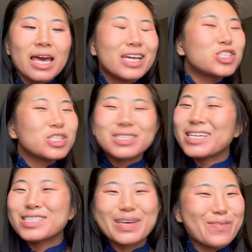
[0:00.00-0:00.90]
it's just,
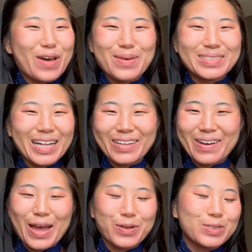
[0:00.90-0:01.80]
it's good vibes all
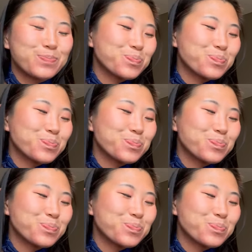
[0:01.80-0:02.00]
around.